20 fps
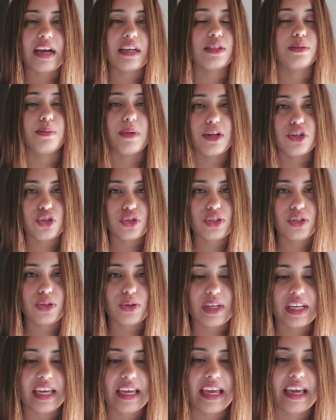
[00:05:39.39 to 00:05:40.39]
as much as
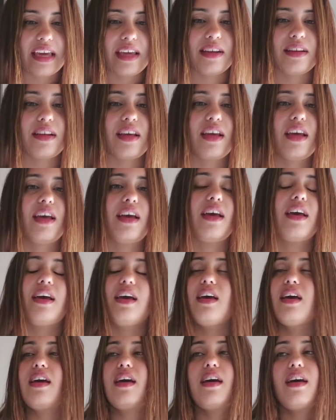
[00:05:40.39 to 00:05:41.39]
you can.
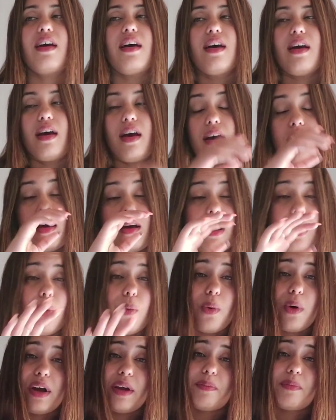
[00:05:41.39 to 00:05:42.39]

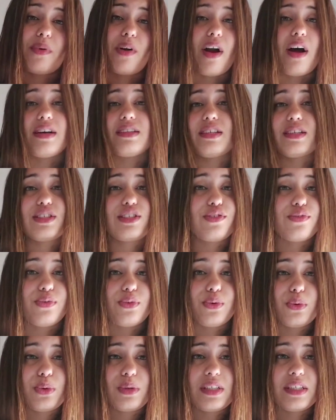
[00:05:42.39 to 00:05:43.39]
Avoid processed
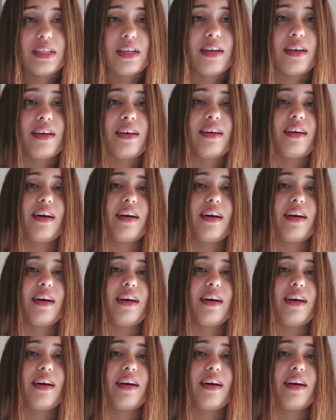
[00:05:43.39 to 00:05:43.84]
foods.